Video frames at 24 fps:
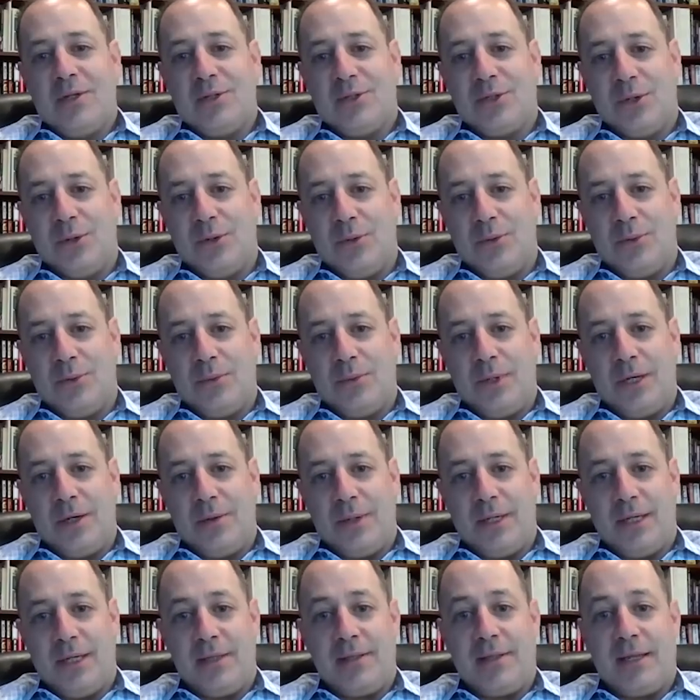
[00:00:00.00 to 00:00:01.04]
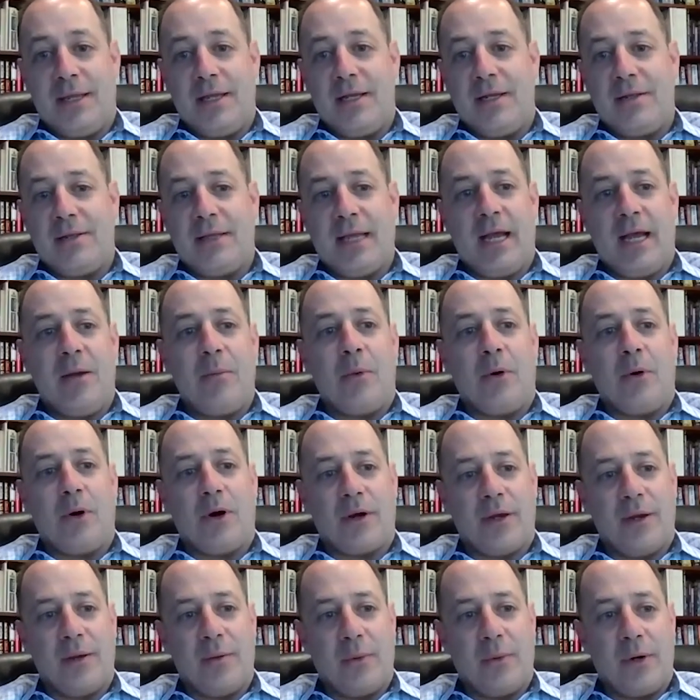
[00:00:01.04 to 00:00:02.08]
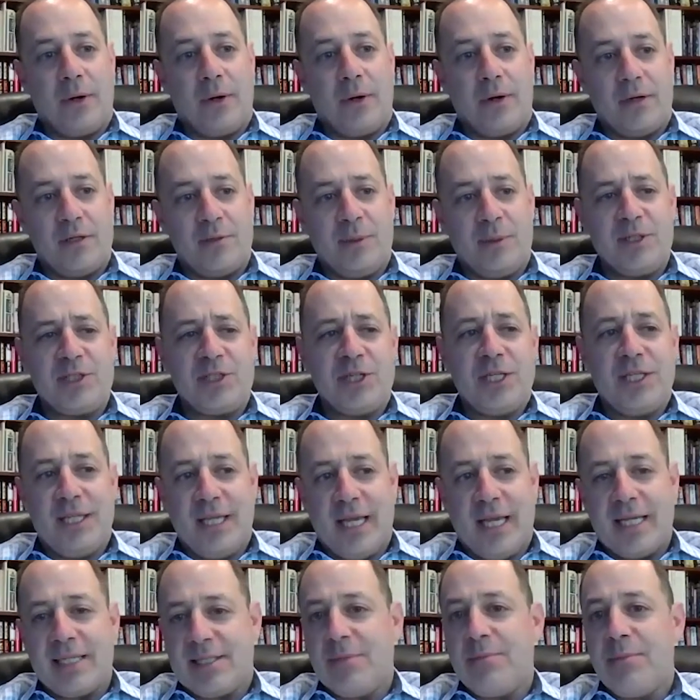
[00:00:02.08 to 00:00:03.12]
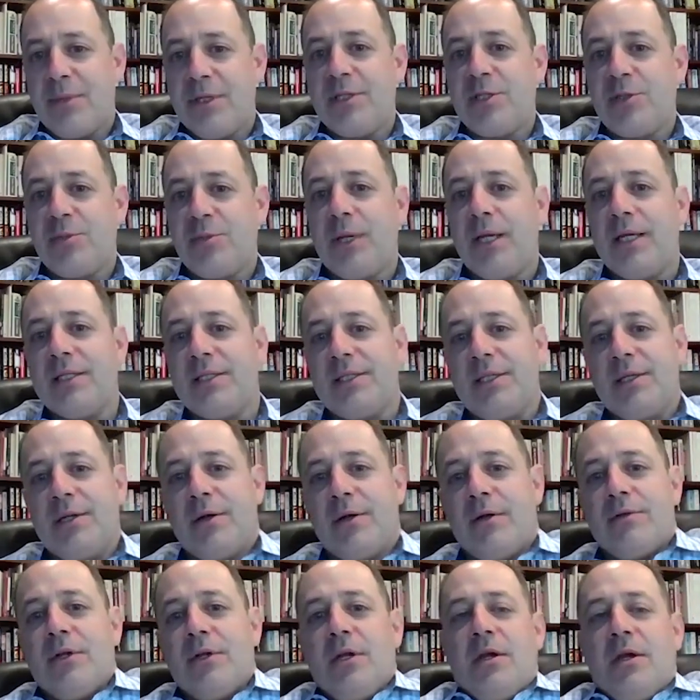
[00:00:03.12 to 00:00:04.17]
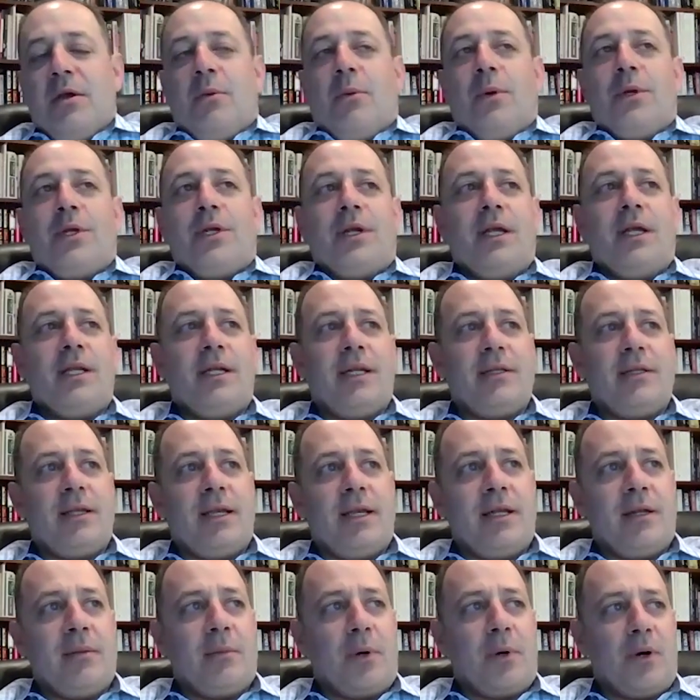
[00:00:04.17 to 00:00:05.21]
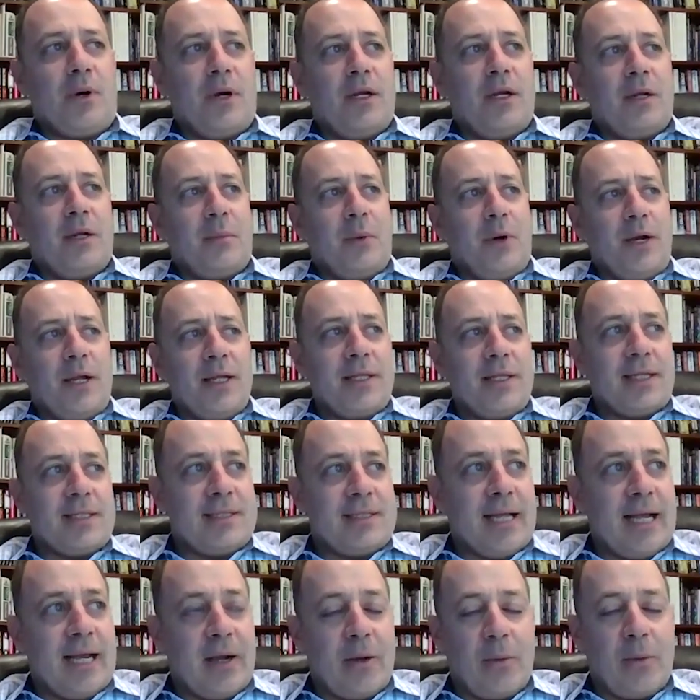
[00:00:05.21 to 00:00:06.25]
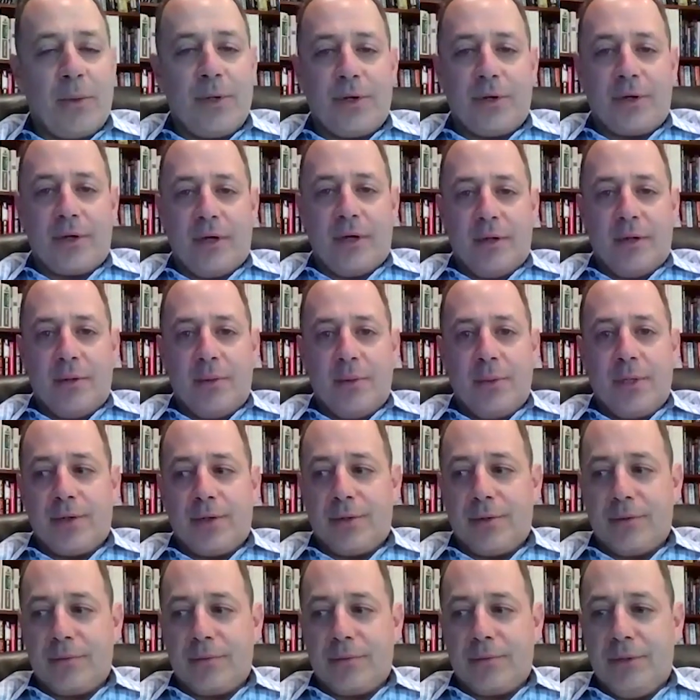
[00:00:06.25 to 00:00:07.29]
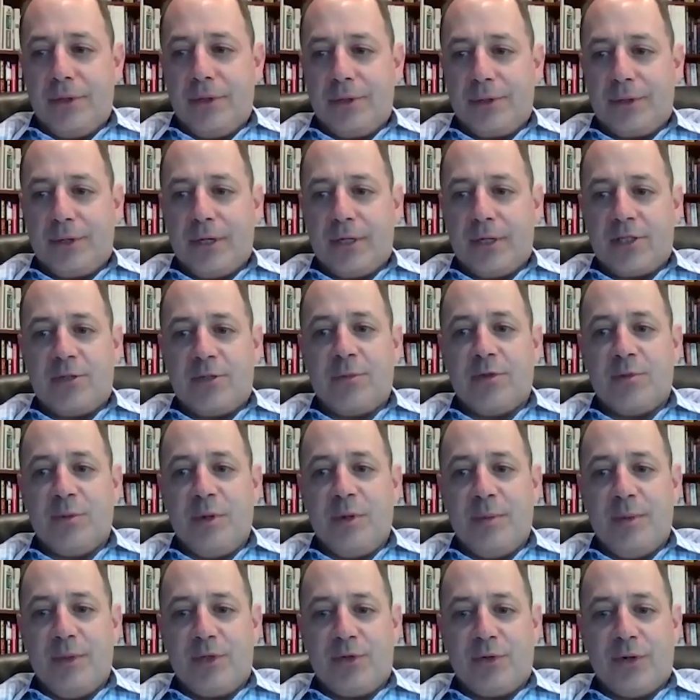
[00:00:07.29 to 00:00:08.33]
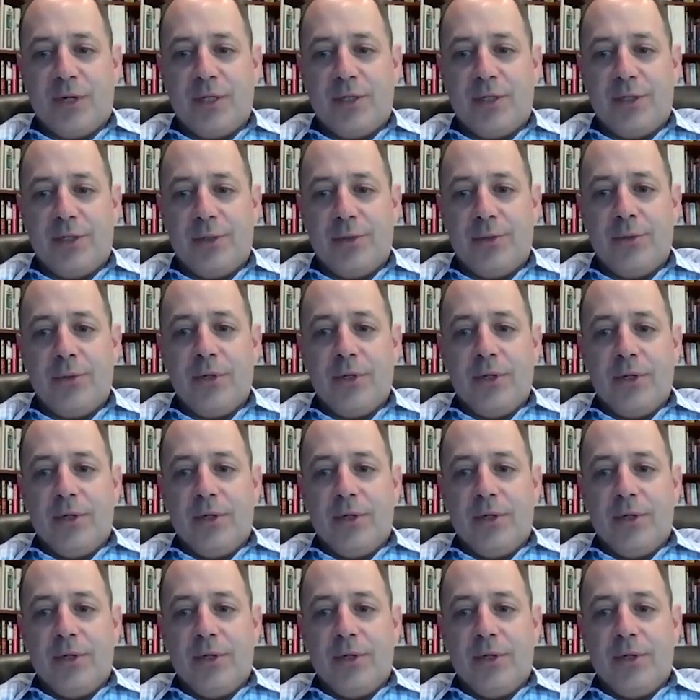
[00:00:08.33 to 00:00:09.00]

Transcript: So, in a down market where, especially in the SMB space, when you're in a market that's down, where your customers may be trying to